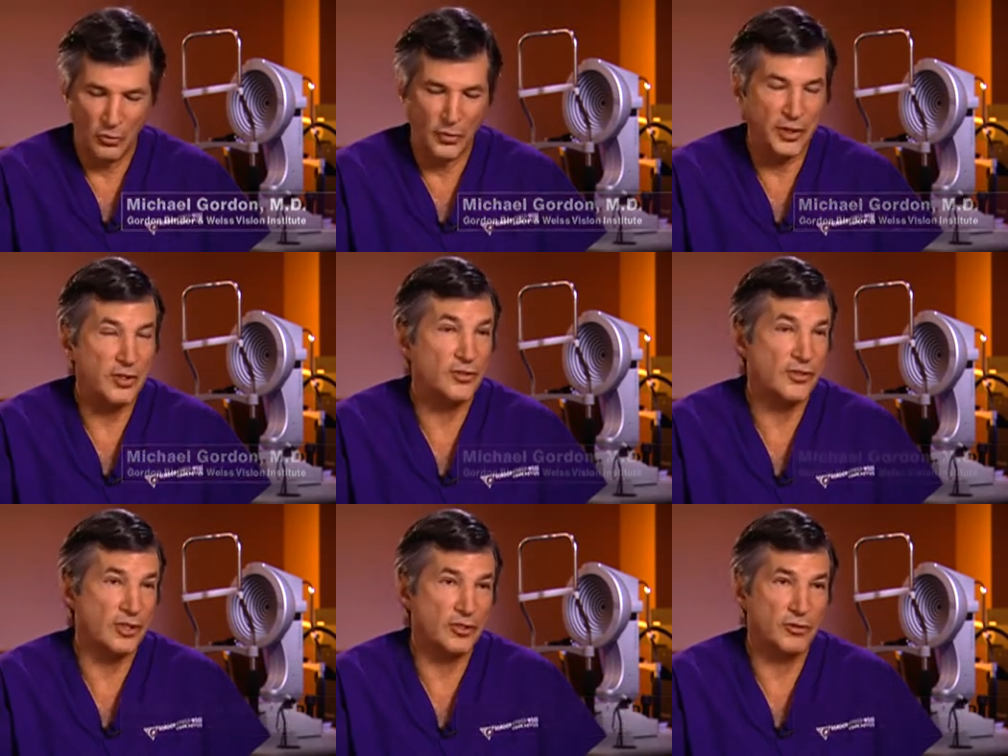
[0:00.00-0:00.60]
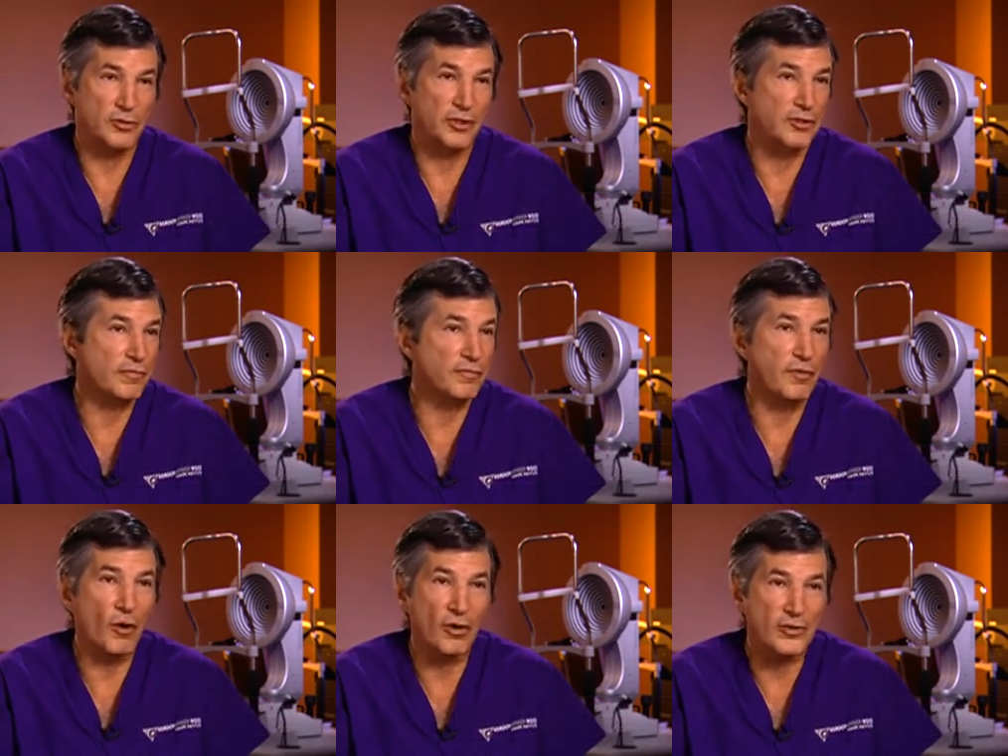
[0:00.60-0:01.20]
we can treat the
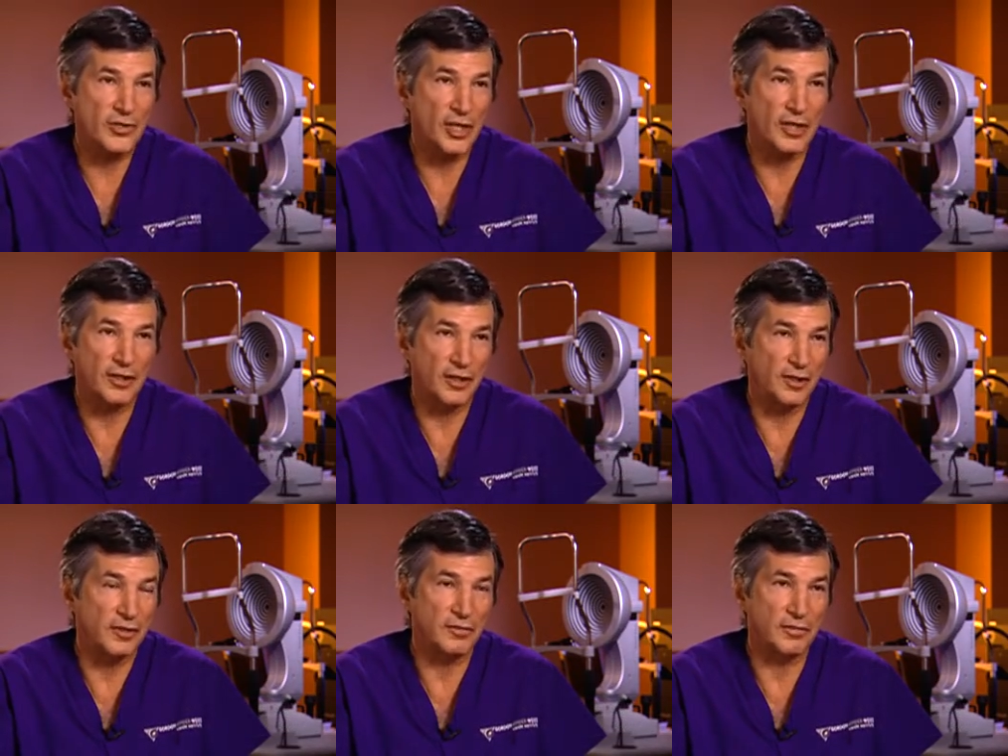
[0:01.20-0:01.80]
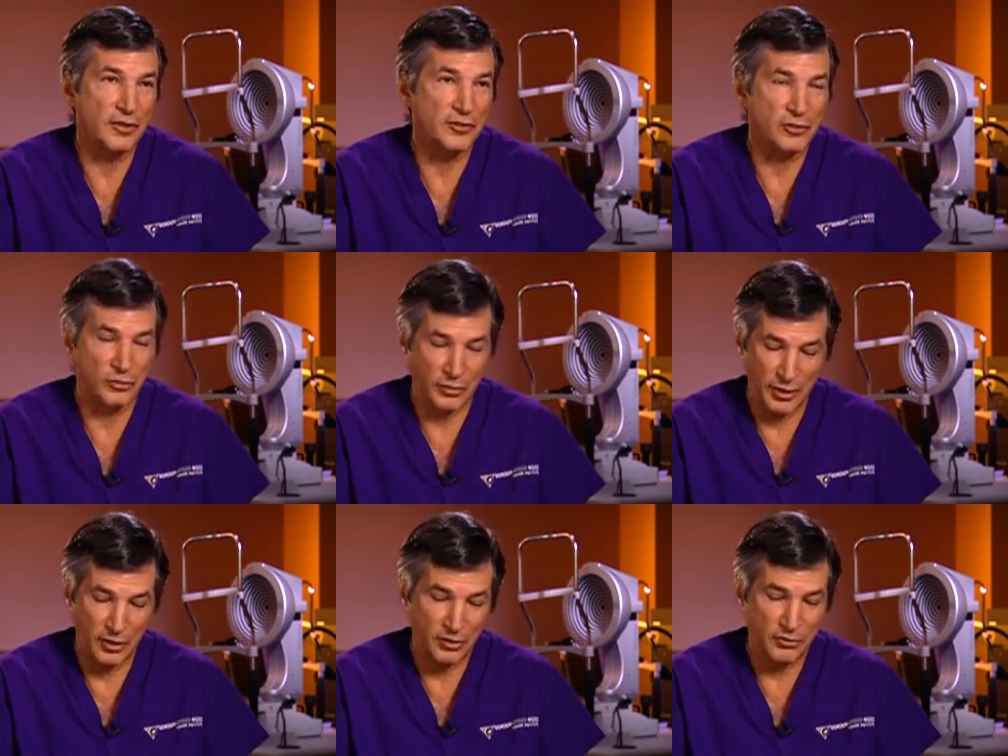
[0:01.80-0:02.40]
farsighted individual,
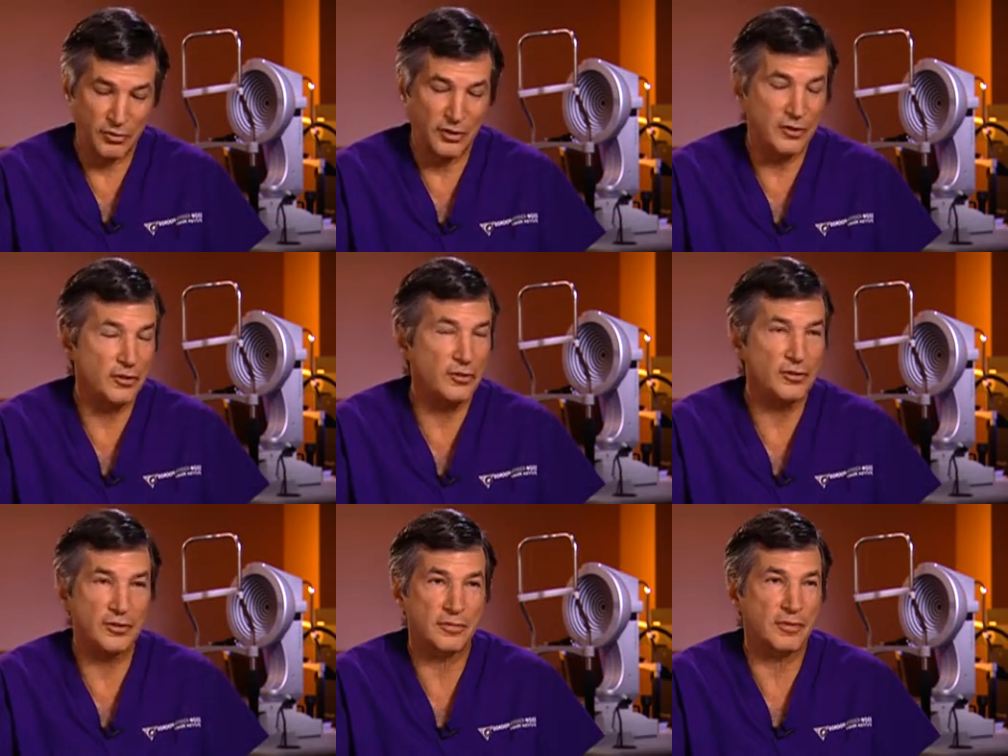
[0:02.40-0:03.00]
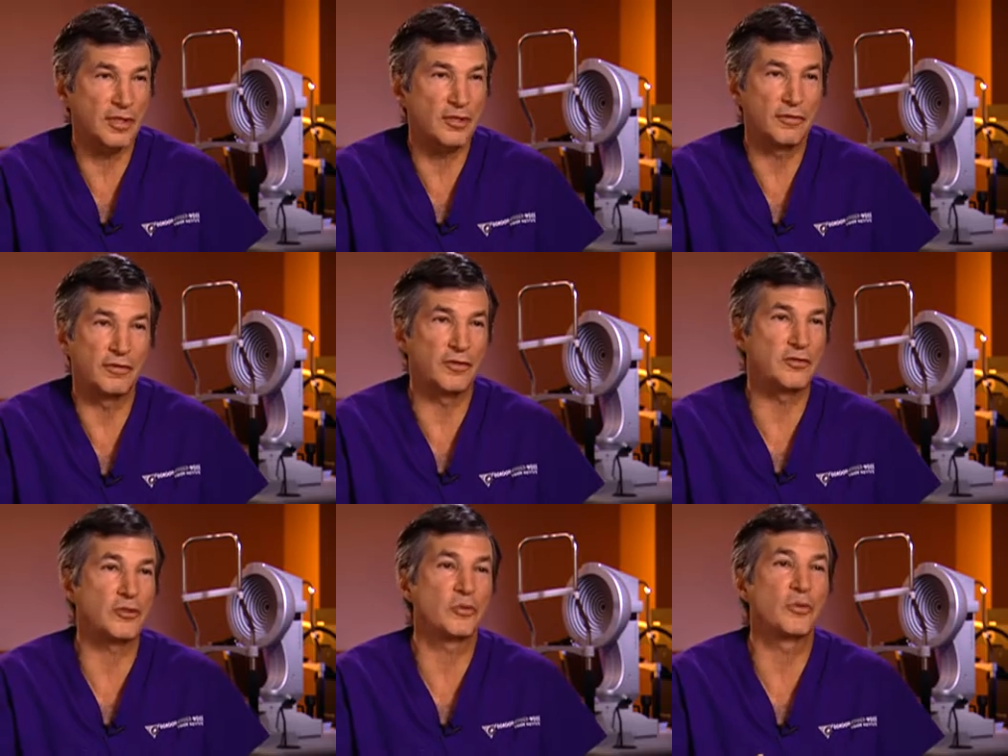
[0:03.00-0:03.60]
we can treat this
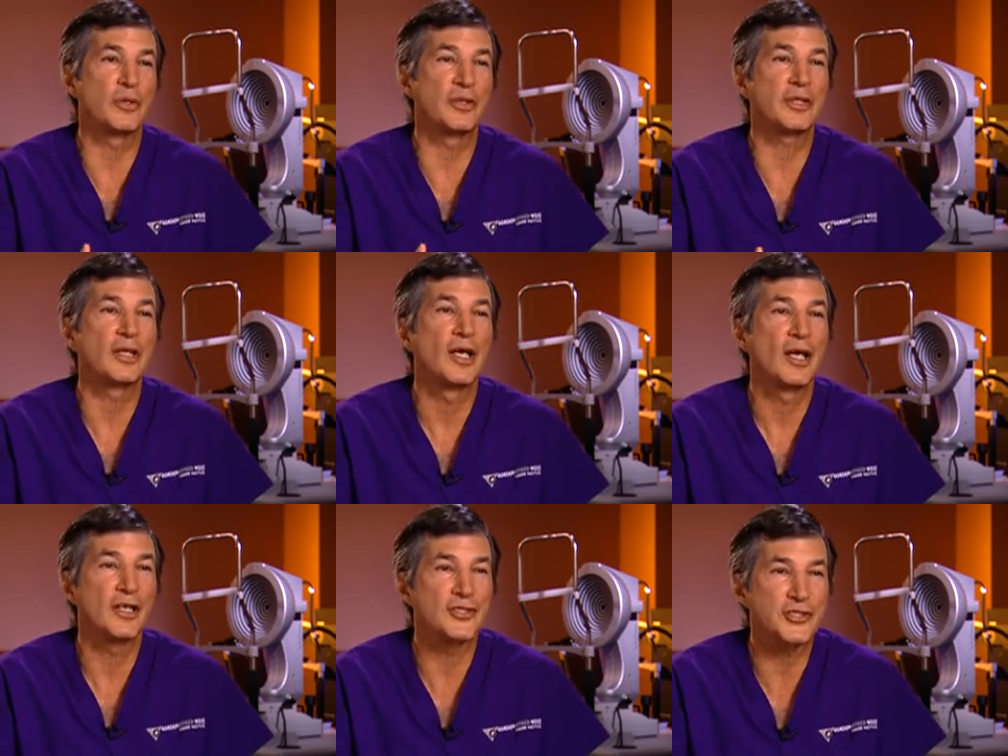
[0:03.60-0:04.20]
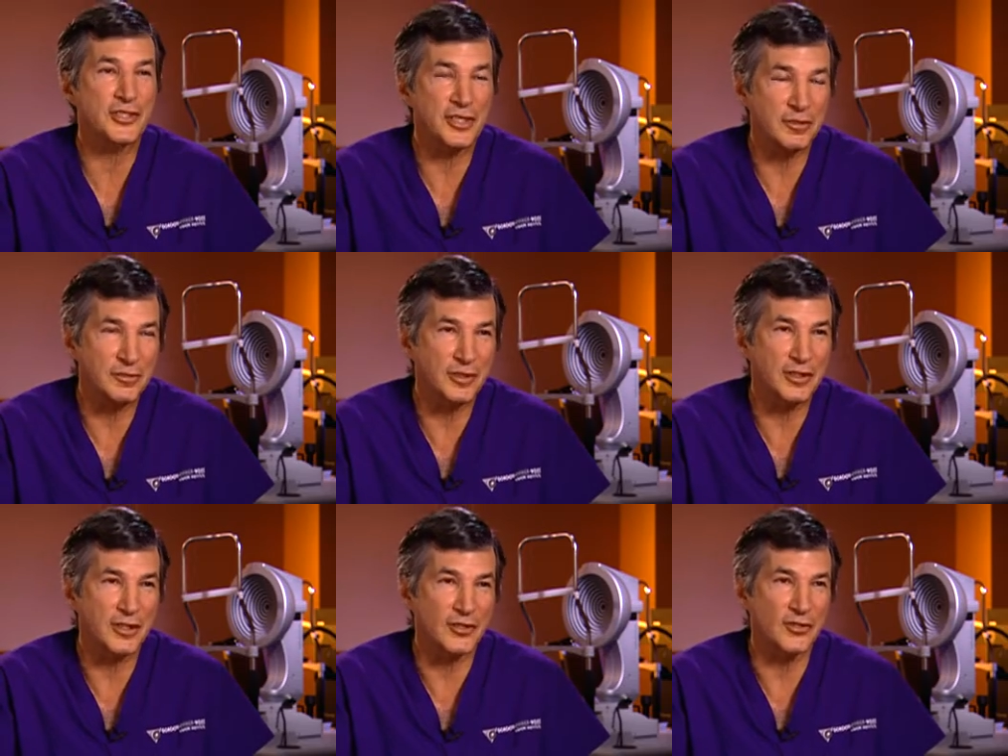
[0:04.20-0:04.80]
individual with
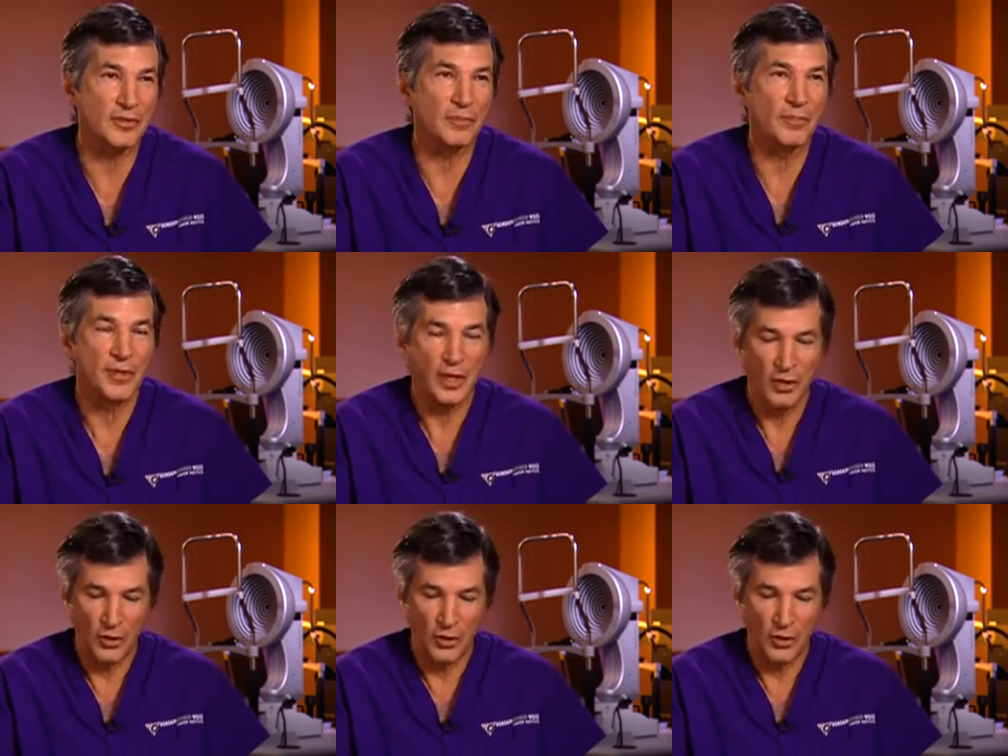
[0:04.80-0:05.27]
astigmatism,